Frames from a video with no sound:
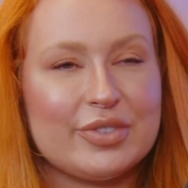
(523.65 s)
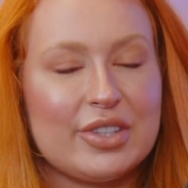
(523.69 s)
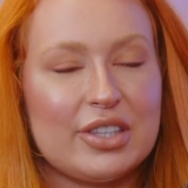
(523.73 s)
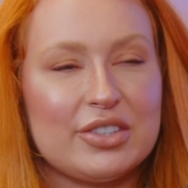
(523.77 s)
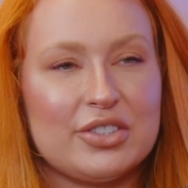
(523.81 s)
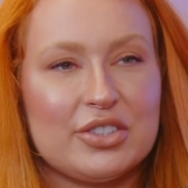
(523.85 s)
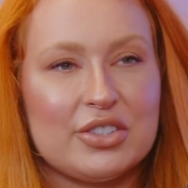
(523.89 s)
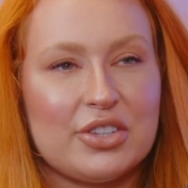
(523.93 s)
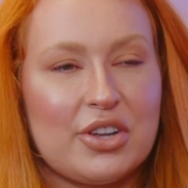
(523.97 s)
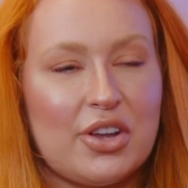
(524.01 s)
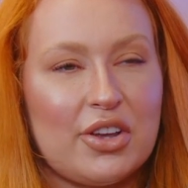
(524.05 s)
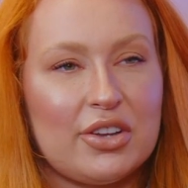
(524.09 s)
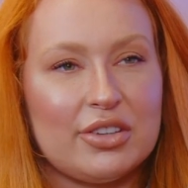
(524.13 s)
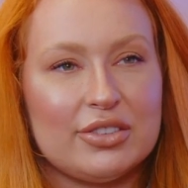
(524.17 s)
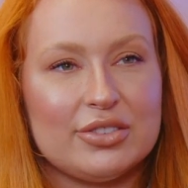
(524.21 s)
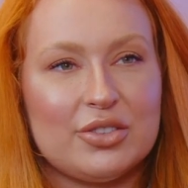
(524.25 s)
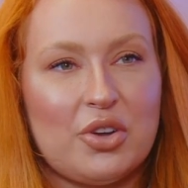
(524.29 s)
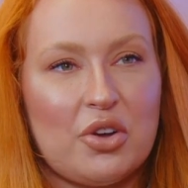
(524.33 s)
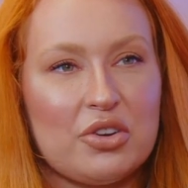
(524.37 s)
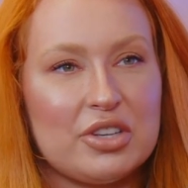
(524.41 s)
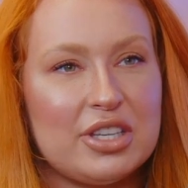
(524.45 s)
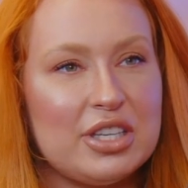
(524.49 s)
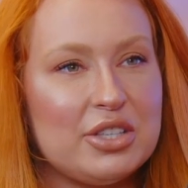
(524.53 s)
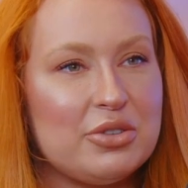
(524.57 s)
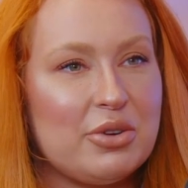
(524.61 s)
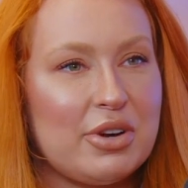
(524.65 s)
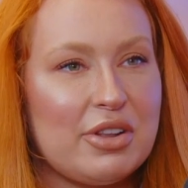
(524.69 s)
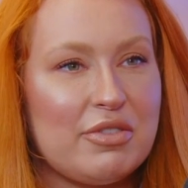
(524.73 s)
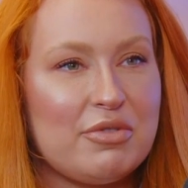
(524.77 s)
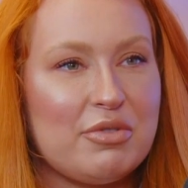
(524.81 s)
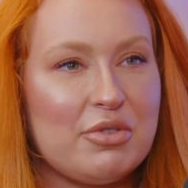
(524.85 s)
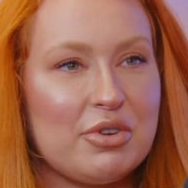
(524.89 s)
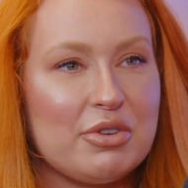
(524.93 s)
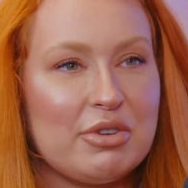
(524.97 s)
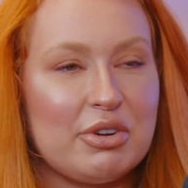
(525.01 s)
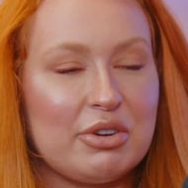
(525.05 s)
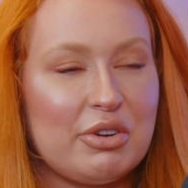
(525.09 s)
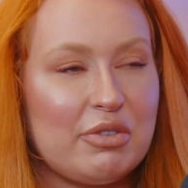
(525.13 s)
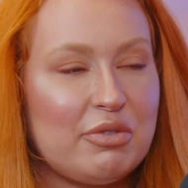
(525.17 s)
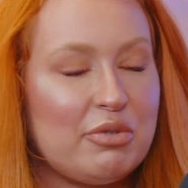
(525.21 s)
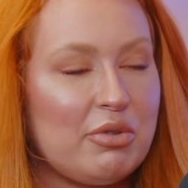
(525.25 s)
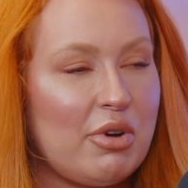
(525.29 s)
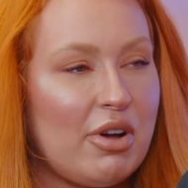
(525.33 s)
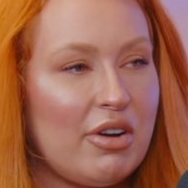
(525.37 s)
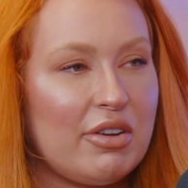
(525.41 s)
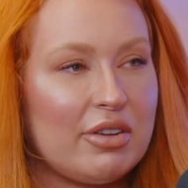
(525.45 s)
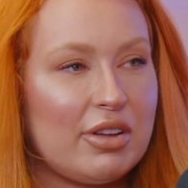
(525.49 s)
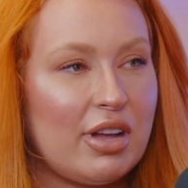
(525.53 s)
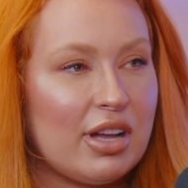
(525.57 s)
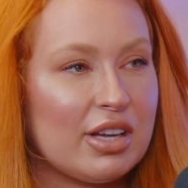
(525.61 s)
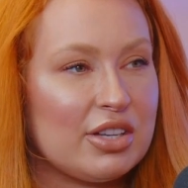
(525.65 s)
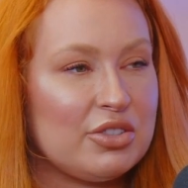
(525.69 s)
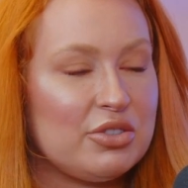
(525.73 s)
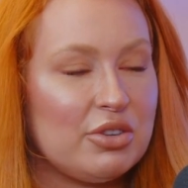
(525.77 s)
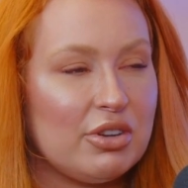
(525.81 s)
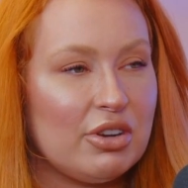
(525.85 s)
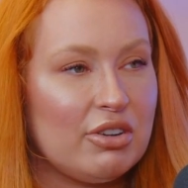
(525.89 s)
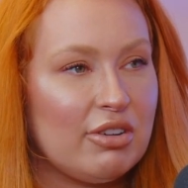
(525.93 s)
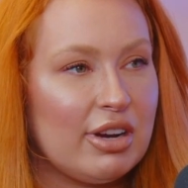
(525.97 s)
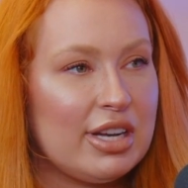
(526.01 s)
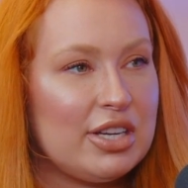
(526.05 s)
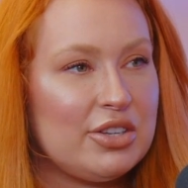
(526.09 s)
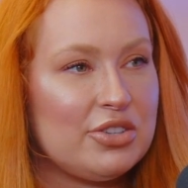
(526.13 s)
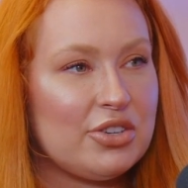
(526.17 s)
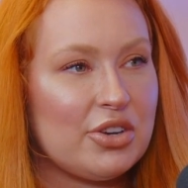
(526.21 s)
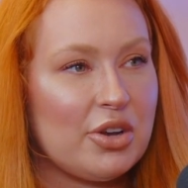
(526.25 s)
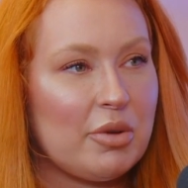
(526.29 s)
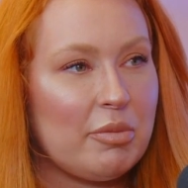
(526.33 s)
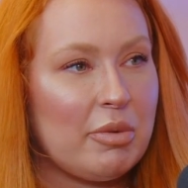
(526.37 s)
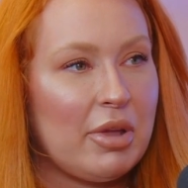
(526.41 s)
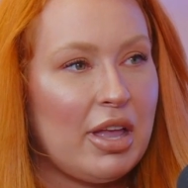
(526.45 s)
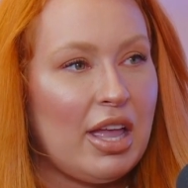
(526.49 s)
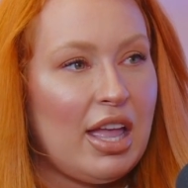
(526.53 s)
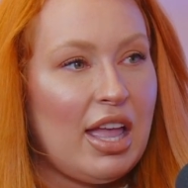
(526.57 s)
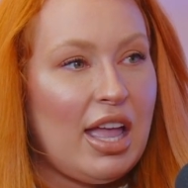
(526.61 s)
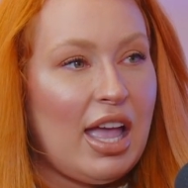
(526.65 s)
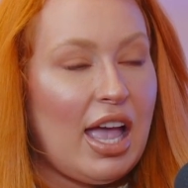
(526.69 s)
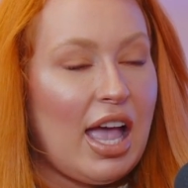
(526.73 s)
I don't know, cocky 24-year-old. I thought I could do a great job.